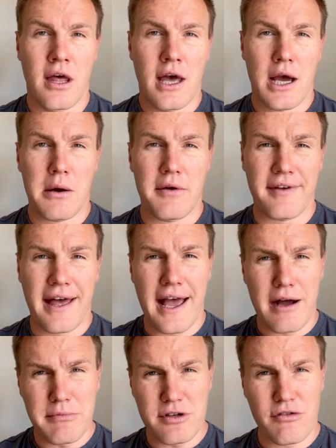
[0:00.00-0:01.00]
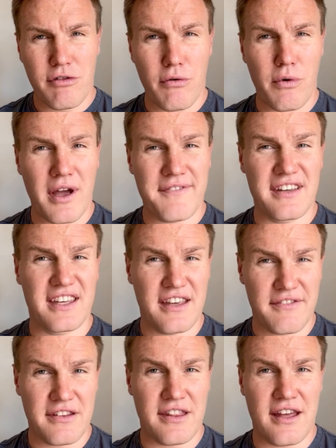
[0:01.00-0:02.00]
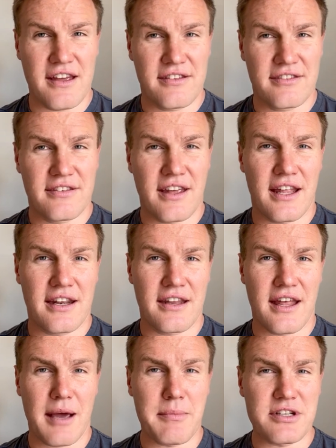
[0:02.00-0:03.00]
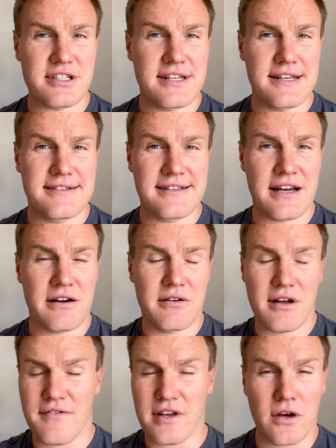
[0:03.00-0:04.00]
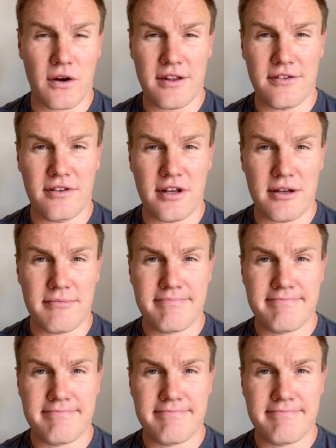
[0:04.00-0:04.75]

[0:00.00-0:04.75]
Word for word: However, how much thought have you given this and how much detail have you got into?